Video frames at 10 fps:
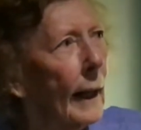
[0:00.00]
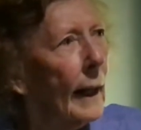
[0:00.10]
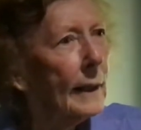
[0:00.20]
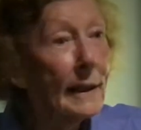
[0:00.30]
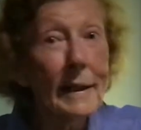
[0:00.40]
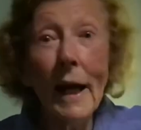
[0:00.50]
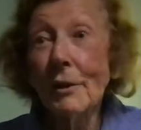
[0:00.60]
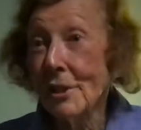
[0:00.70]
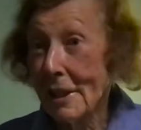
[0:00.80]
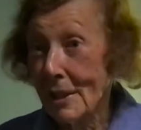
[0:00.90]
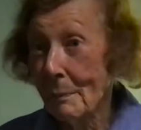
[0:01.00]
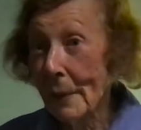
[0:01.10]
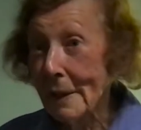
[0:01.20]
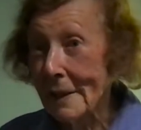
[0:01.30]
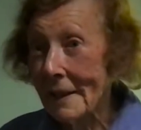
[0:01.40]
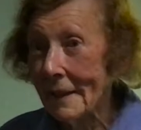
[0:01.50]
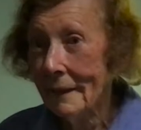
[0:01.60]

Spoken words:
and he knows he's beaten.